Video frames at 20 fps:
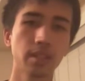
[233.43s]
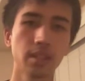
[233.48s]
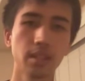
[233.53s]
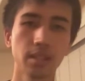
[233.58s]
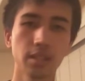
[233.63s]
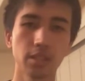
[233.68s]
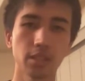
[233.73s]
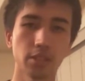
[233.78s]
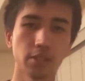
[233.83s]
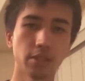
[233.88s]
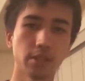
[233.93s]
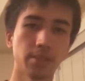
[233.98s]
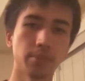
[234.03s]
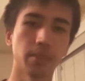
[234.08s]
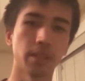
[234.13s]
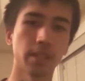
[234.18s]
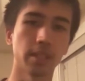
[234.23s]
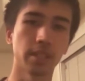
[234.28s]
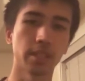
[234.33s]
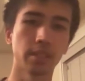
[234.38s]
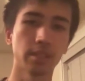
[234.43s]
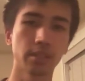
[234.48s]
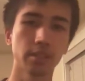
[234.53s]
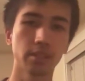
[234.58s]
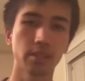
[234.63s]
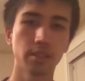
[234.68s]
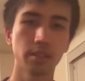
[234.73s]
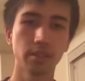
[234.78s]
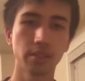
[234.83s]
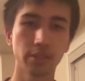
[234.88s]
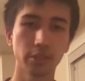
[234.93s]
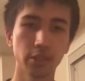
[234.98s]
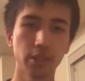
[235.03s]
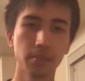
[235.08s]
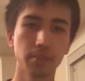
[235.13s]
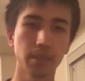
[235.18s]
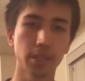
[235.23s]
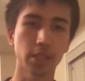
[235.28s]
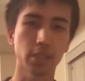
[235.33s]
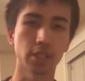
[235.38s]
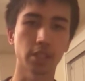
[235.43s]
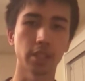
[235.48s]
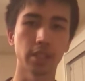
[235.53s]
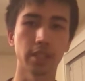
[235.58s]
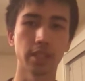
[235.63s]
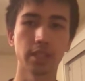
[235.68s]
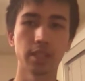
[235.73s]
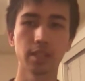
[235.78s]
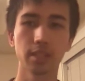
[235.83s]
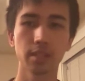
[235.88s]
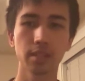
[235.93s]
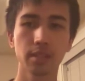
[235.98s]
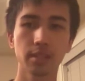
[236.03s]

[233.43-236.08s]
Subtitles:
So in my third picture here,